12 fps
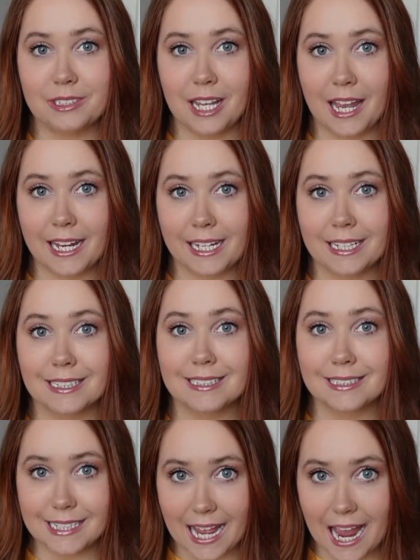take
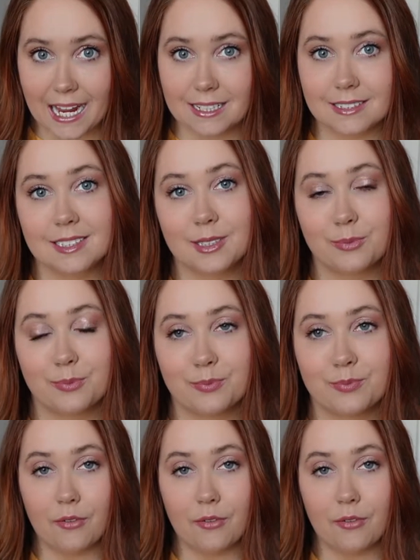snacks.